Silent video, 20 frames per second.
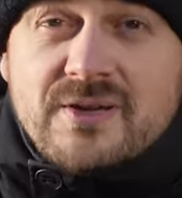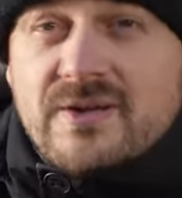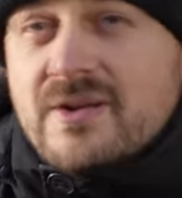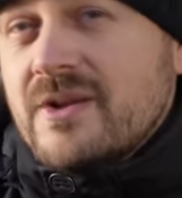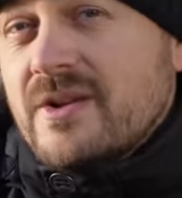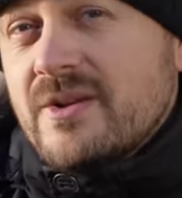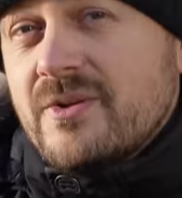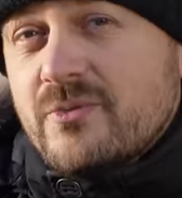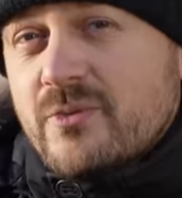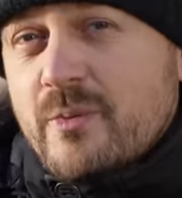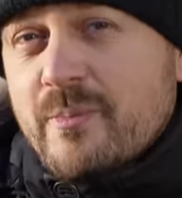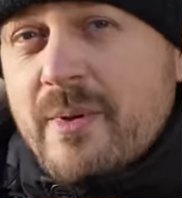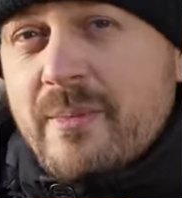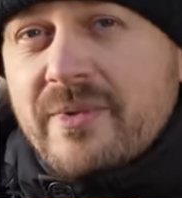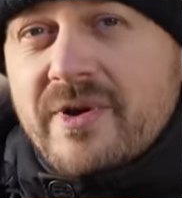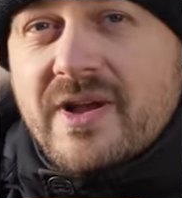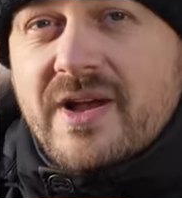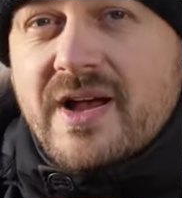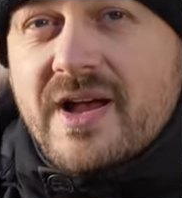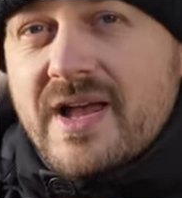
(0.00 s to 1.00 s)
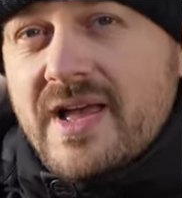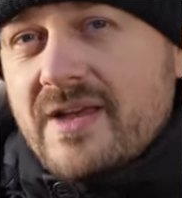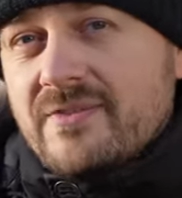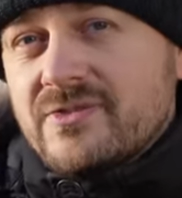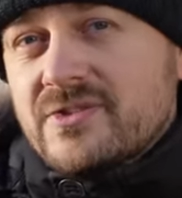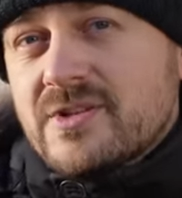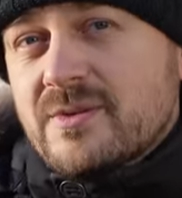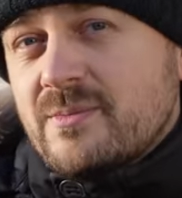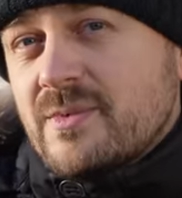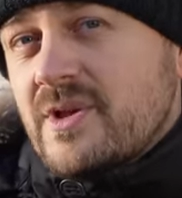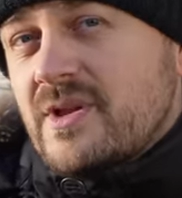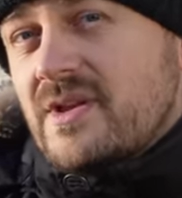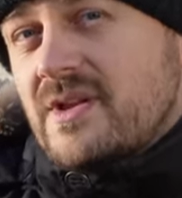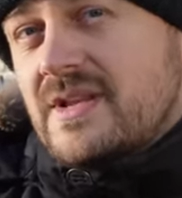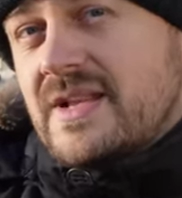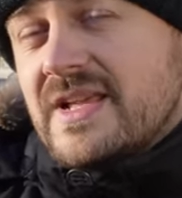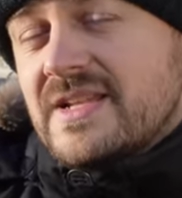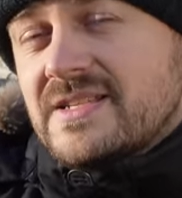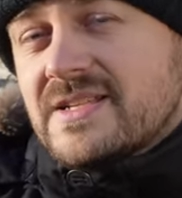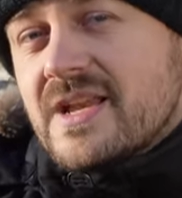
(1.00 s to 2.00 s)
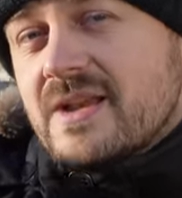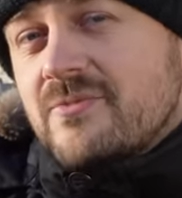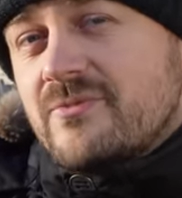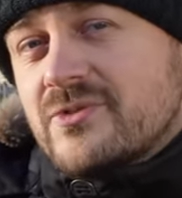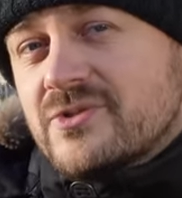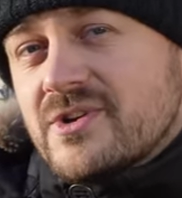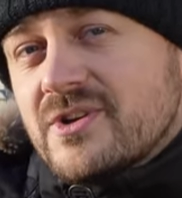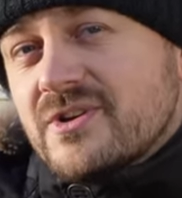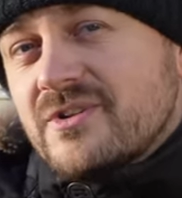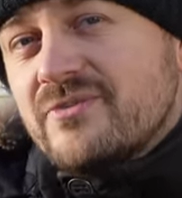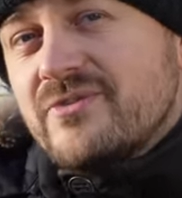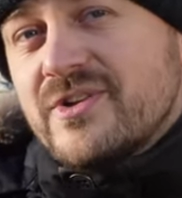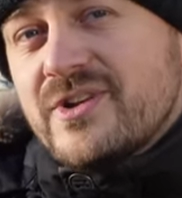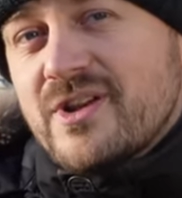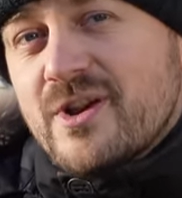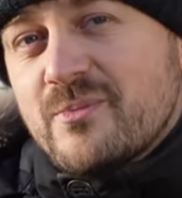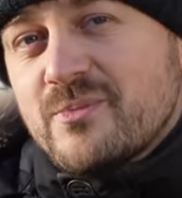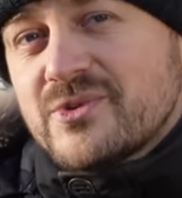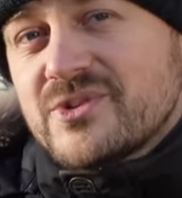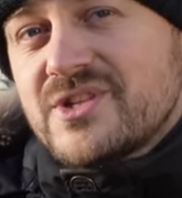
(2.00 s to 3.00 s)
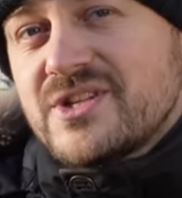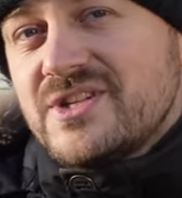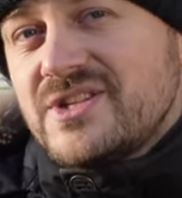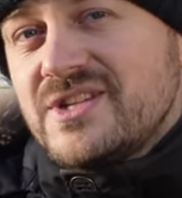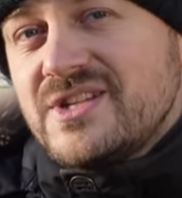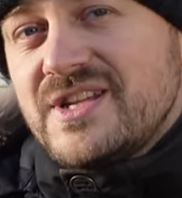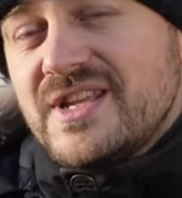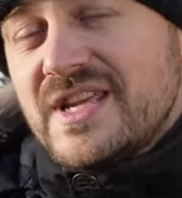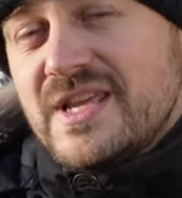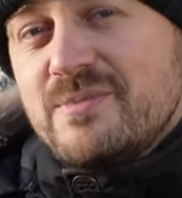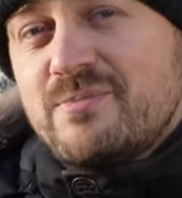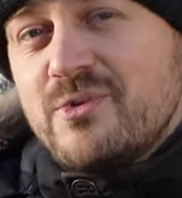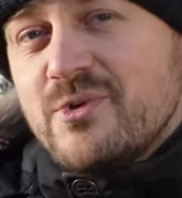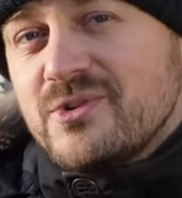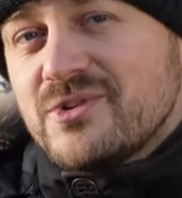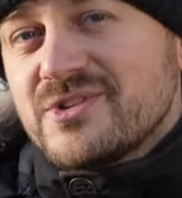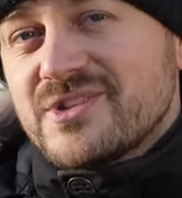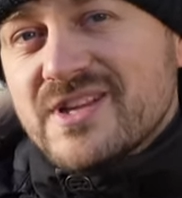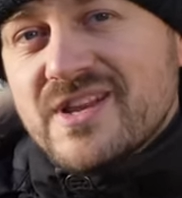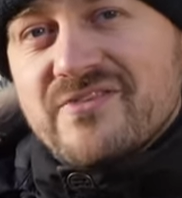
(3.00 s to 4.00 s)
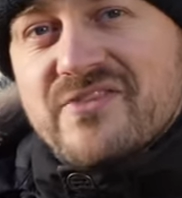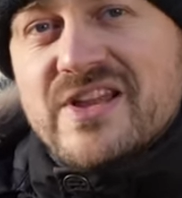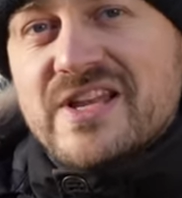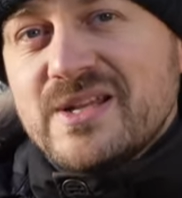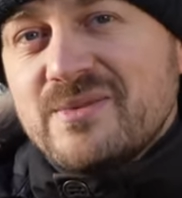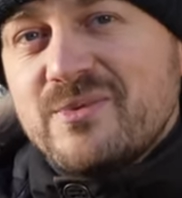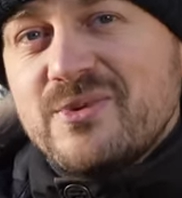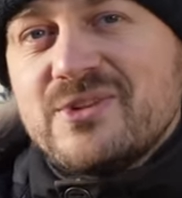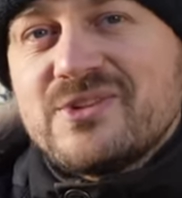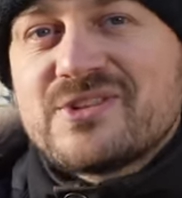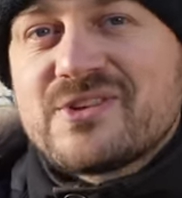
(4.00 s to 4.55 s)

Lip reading: remember, I have some landscape photography composition eBooks available.